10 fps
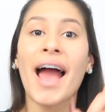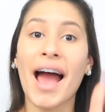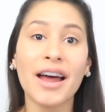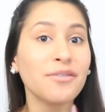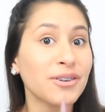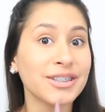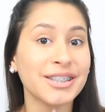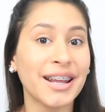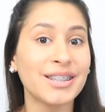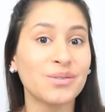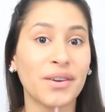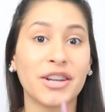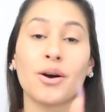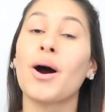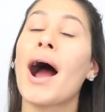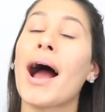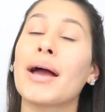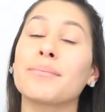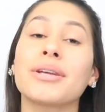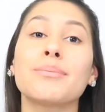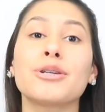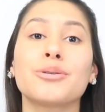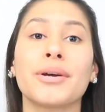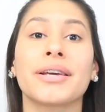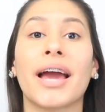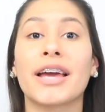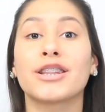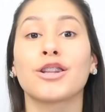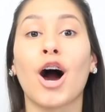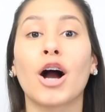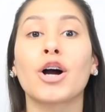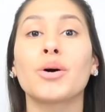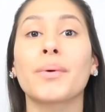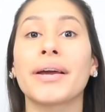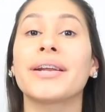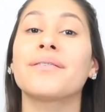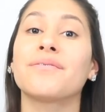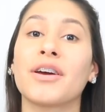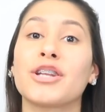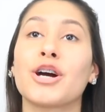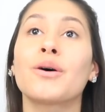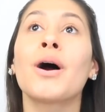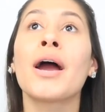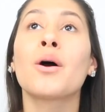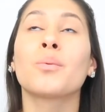And for today's video, I'm going to be doing a long-awaited video,